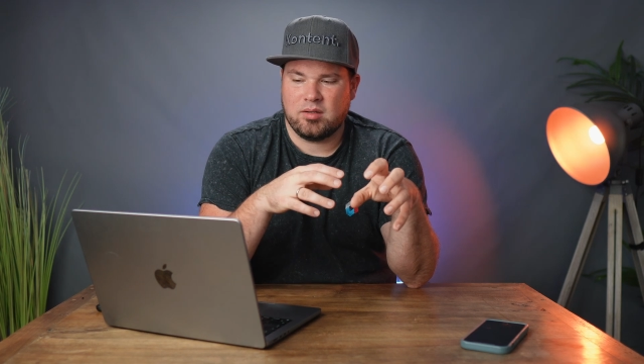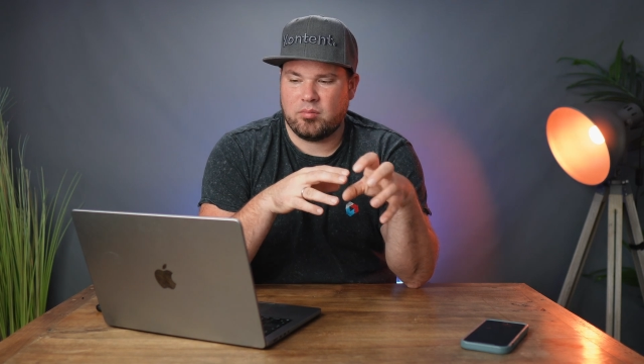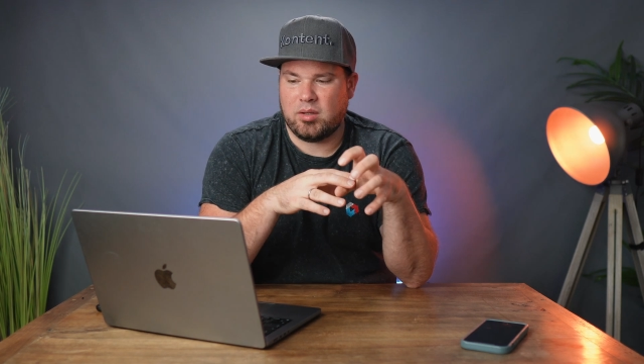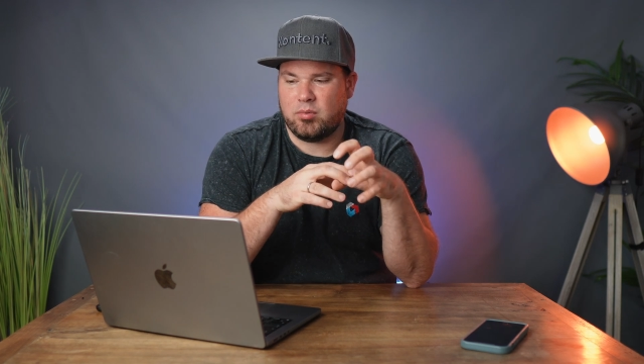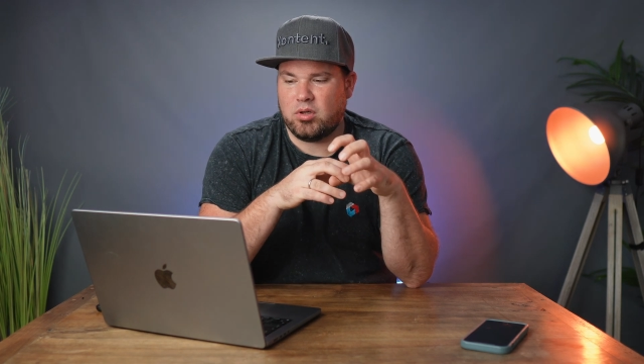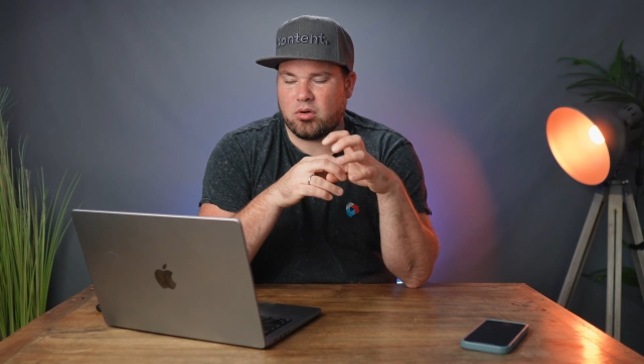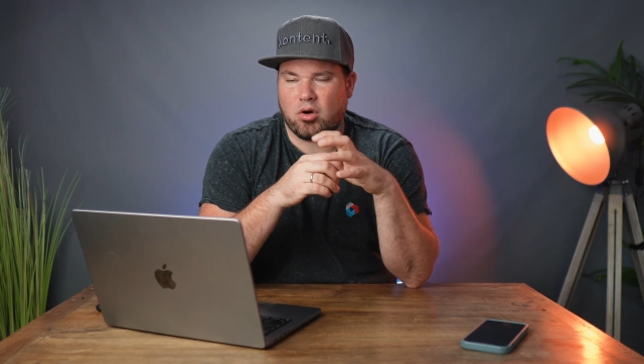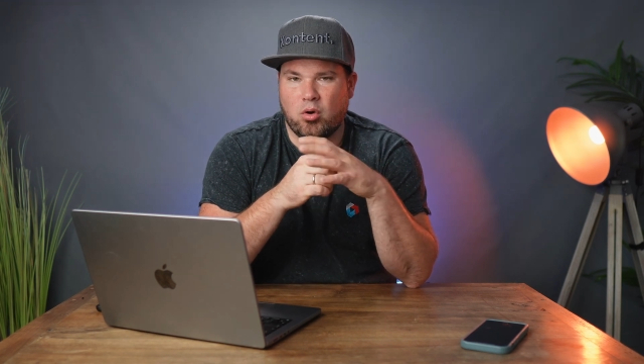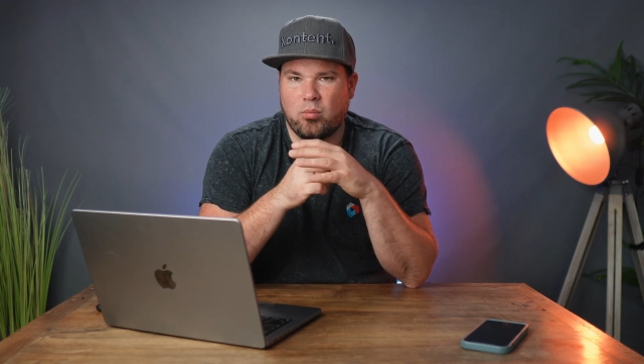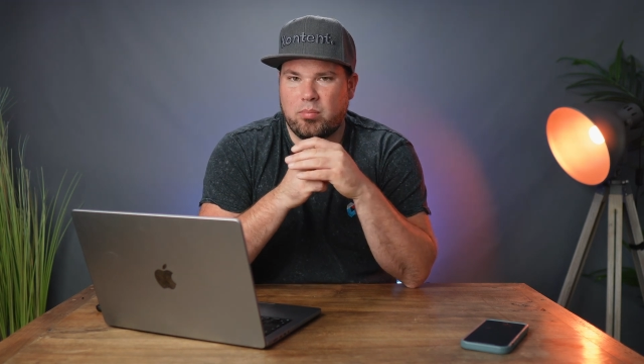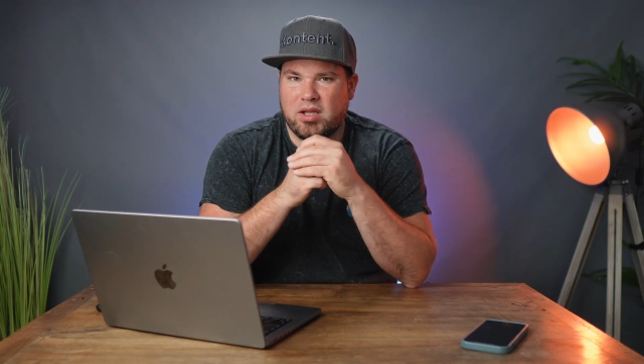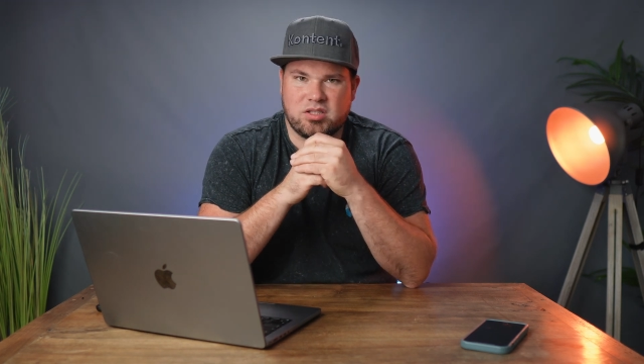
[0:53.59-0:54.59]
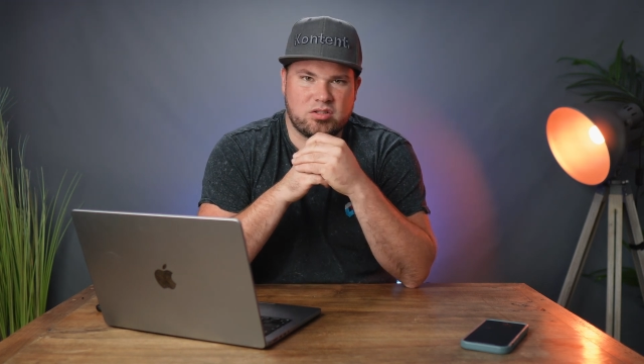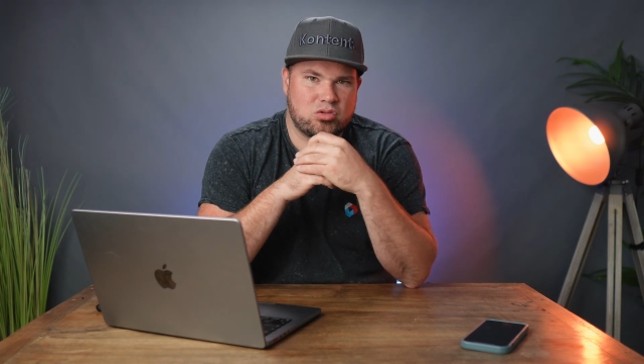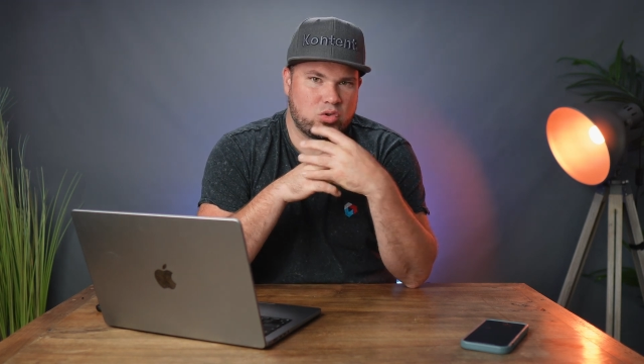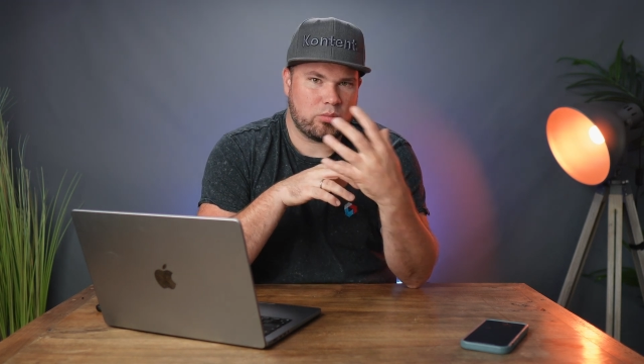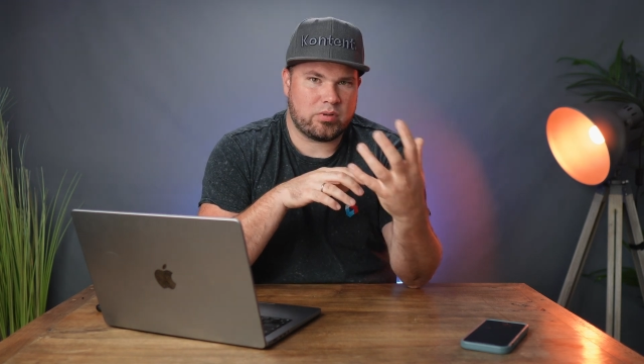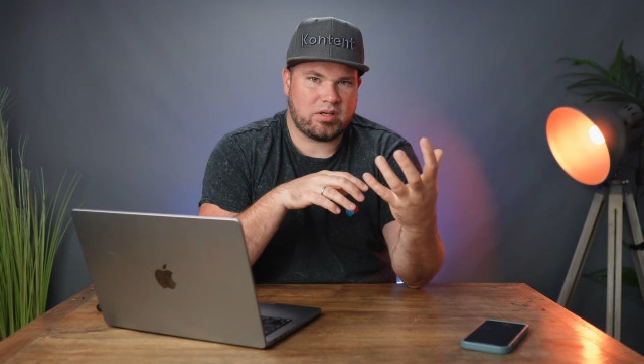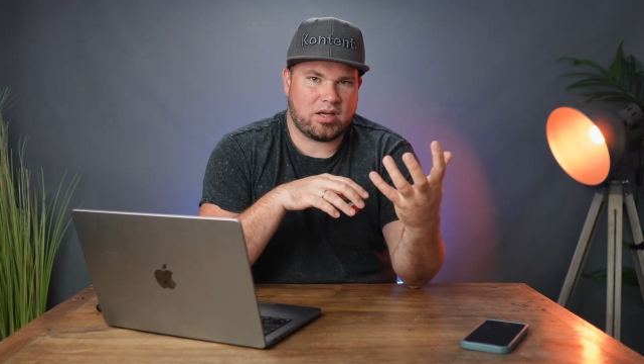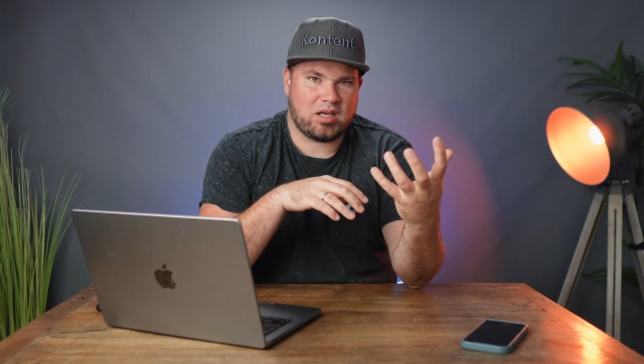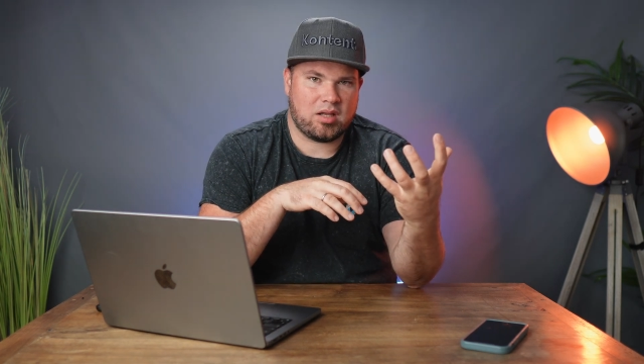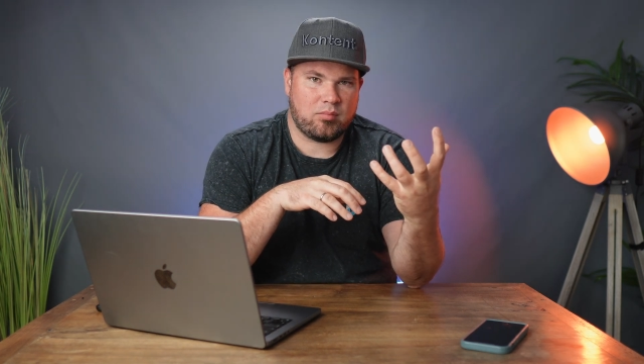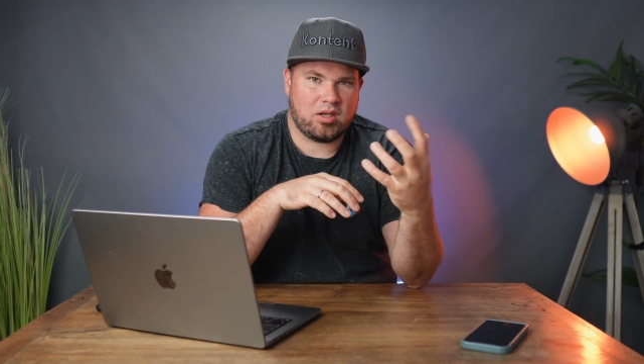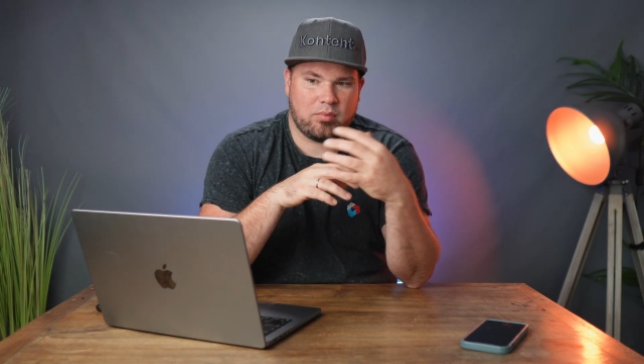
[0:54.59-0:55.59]
Maybe your homepage is super
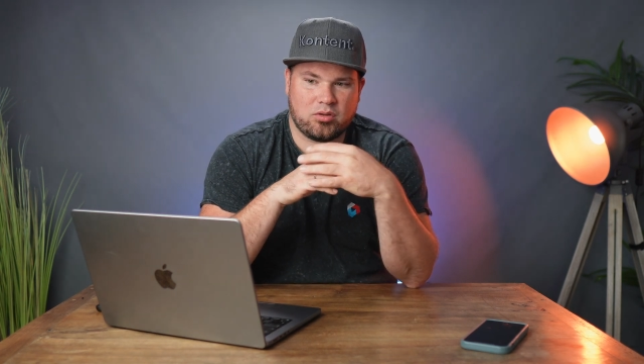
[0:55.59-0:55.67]
dynamic,